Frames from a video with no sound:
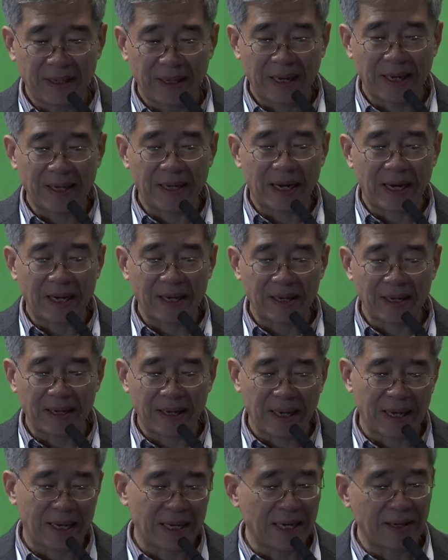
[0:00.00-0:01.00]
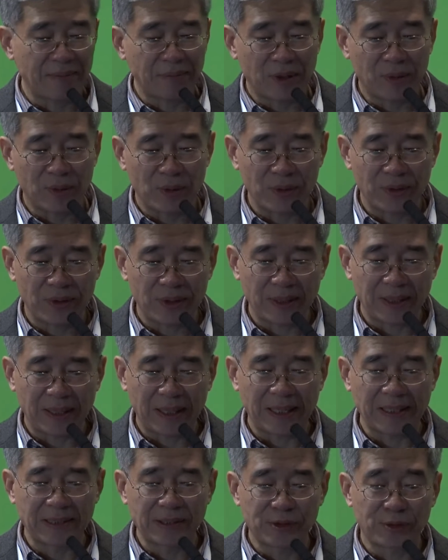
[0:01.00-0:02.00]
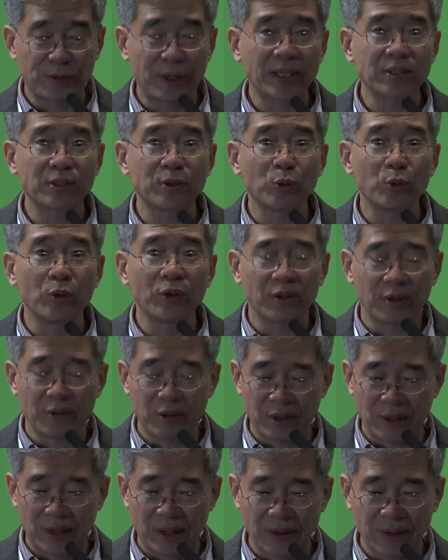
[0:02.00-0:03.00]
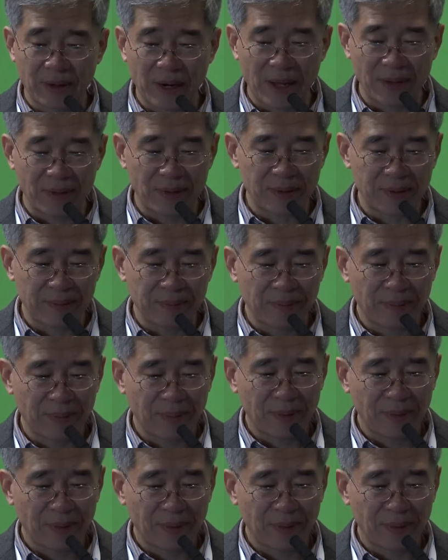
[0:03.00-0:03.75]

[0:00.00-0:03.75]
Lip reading: and economic growth interact with one another,